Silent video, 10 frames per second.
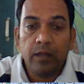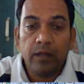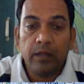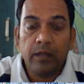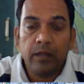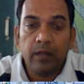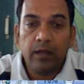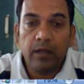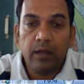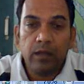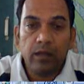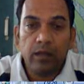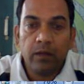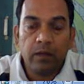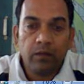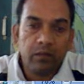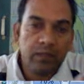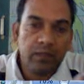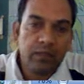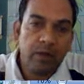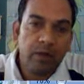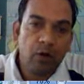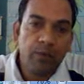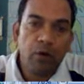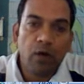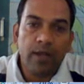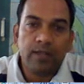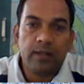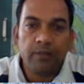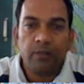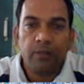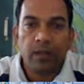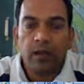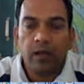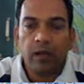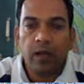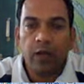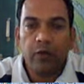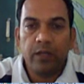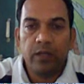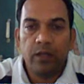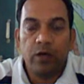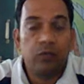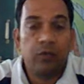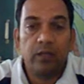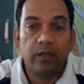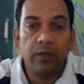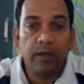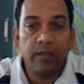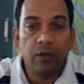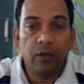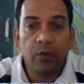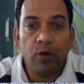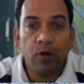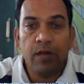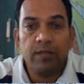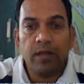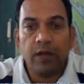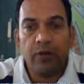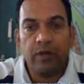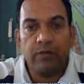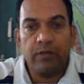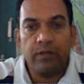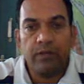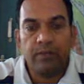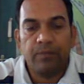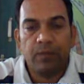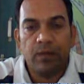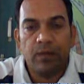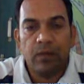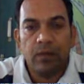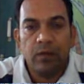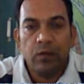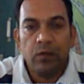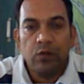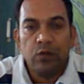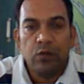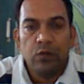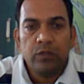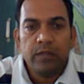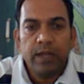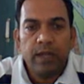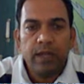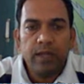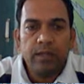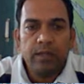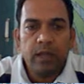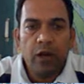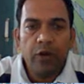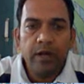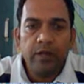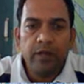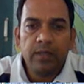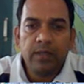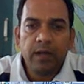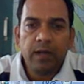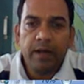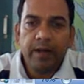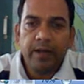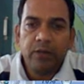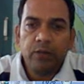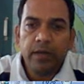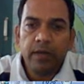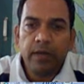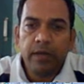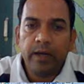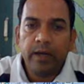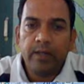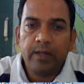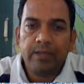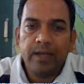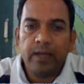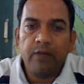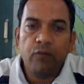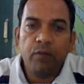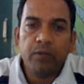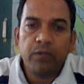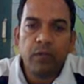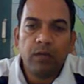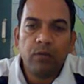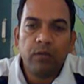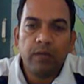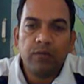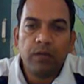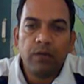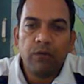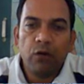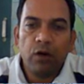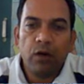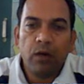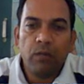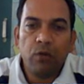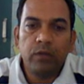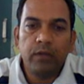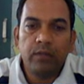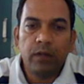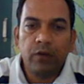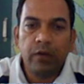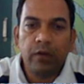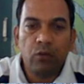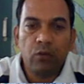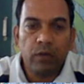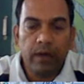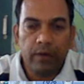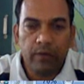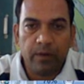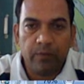the system cannot be called as an IoT, the device cannot be called as an IoT device. Second thing is, IoT devices are connected to the internet and send information about themselves or about their surrounding over a network.